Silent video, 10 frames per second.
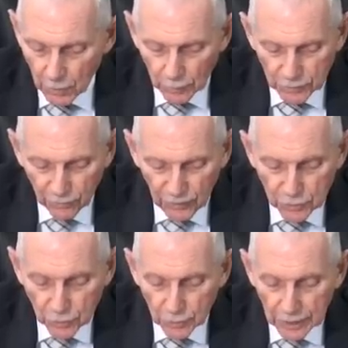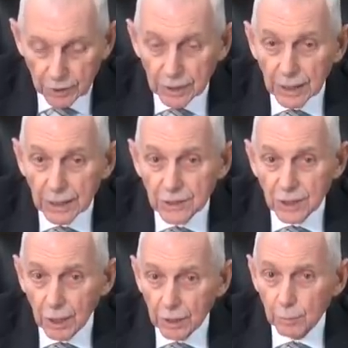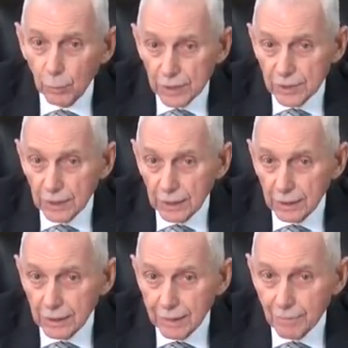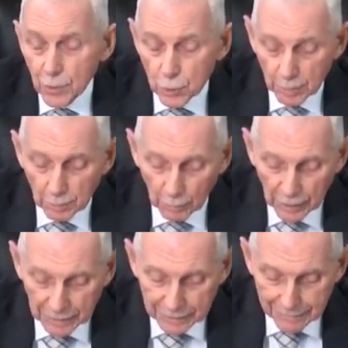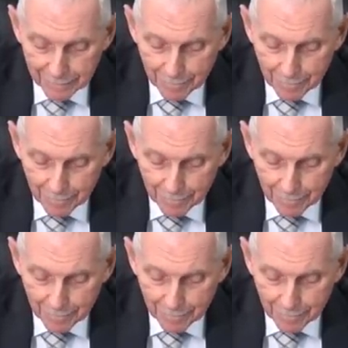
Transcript: which feature in today's unprecedented human mobility.